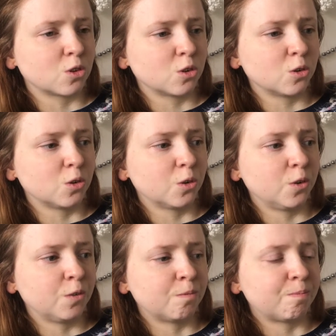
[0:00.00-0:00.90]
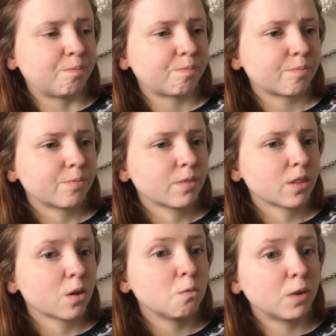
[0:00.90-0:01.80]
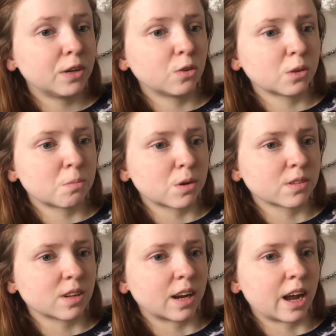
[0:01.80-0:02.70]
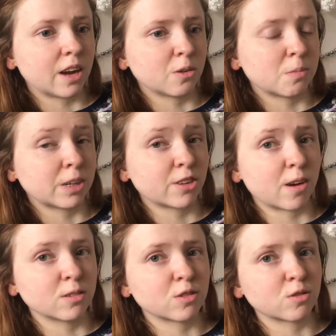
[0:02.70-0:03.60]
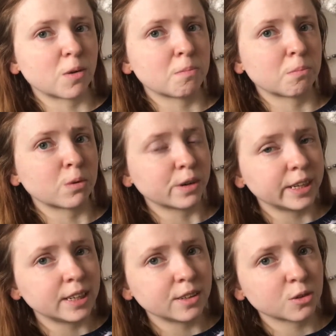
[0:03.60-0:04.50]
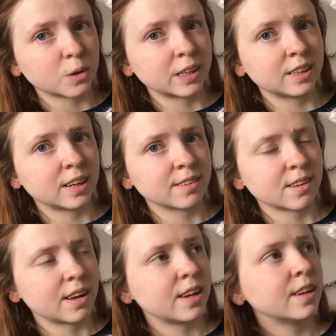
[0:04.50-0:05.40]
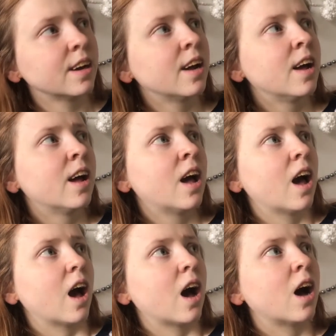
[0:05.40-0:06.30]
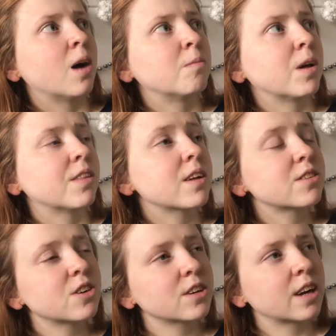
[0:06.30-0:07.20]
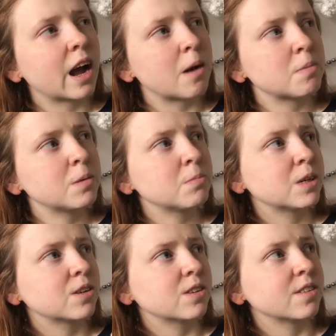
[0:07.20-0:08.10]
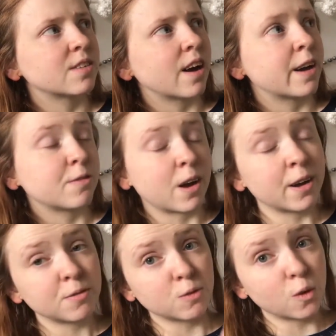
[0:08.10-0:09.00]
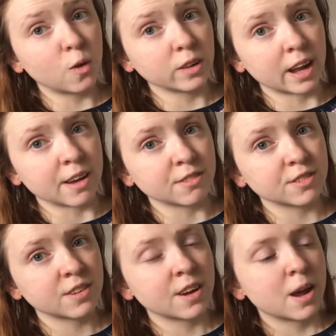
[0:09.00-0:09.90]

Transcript: to read all the books that I had on my shelves from pre 2019. Um, that's not going to happen because I have I have four left,